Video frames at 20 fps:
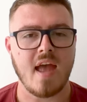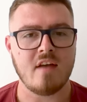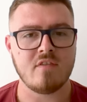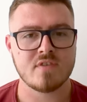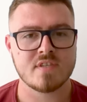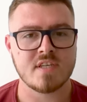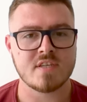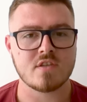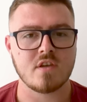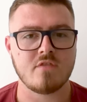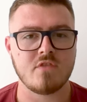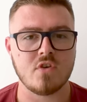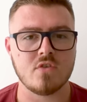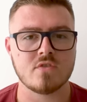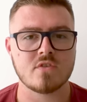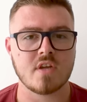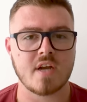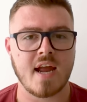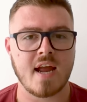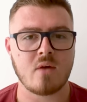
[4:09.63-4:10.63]
Ever since I've
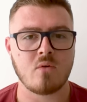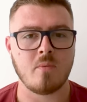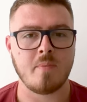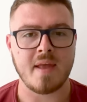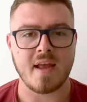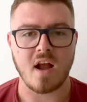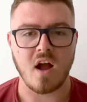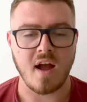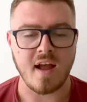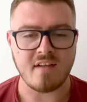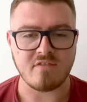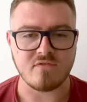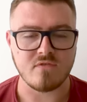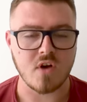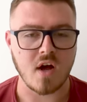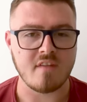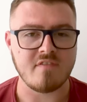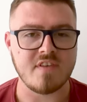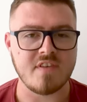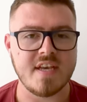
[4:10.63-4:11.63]
used an aquapick, I have
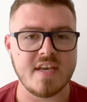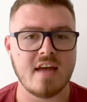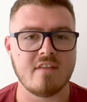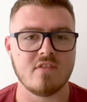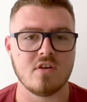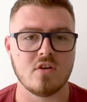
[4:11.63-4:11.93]
I've never